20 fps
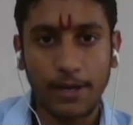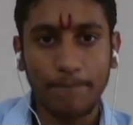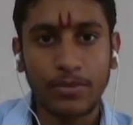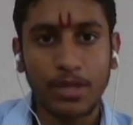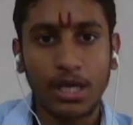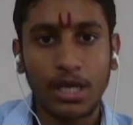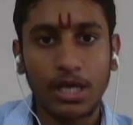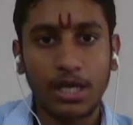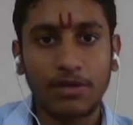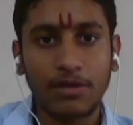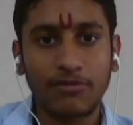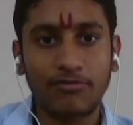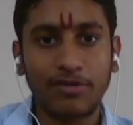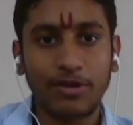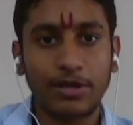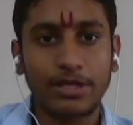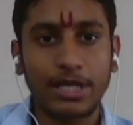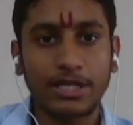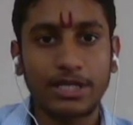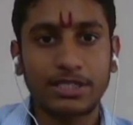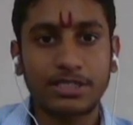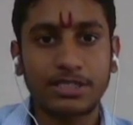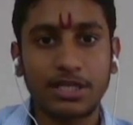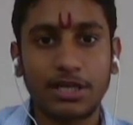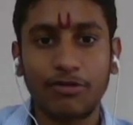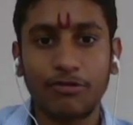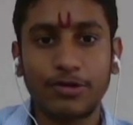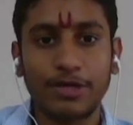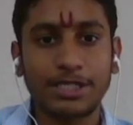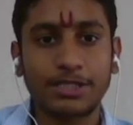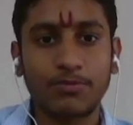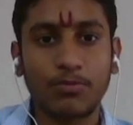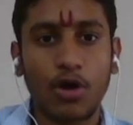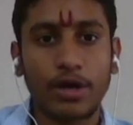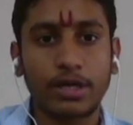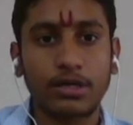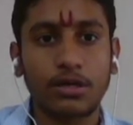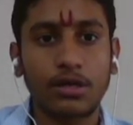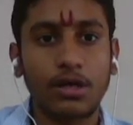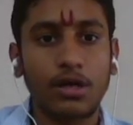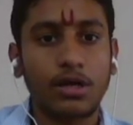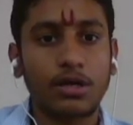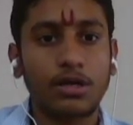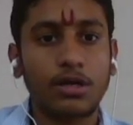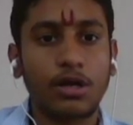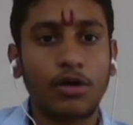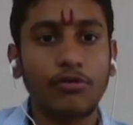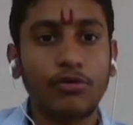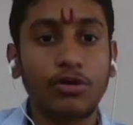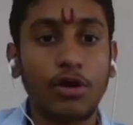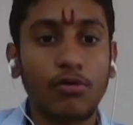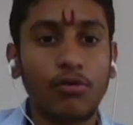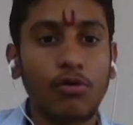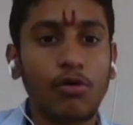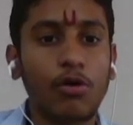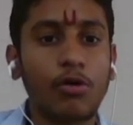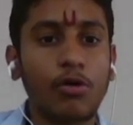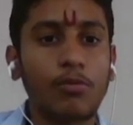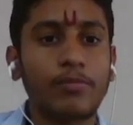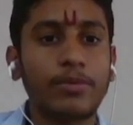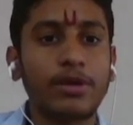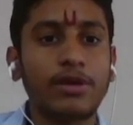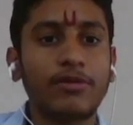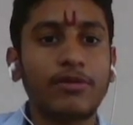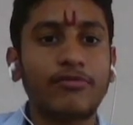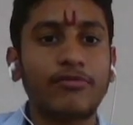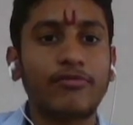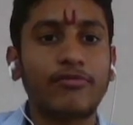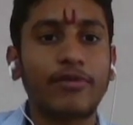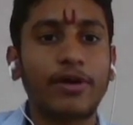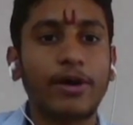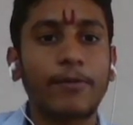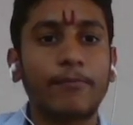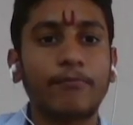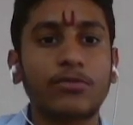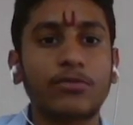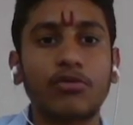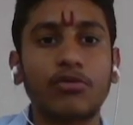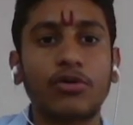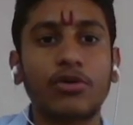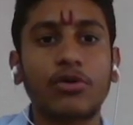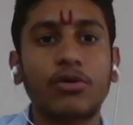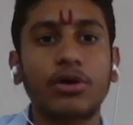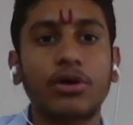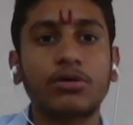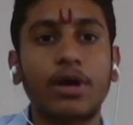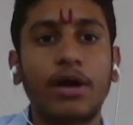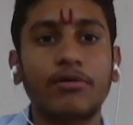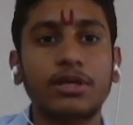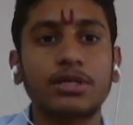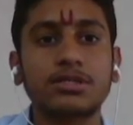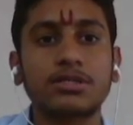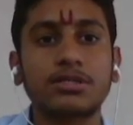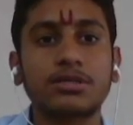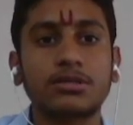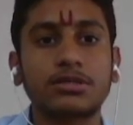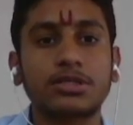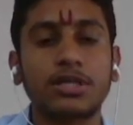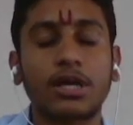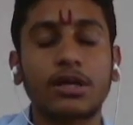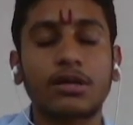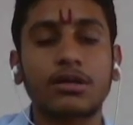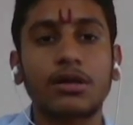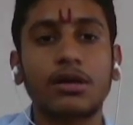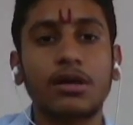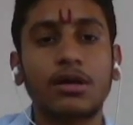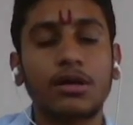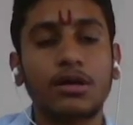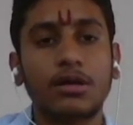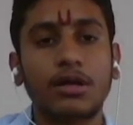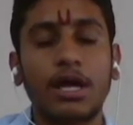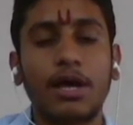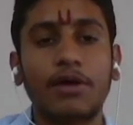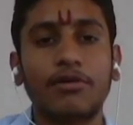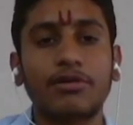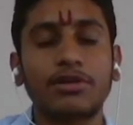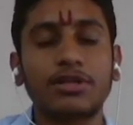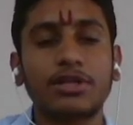if he will just block it. Now go b5. Now you are going to have this check, having this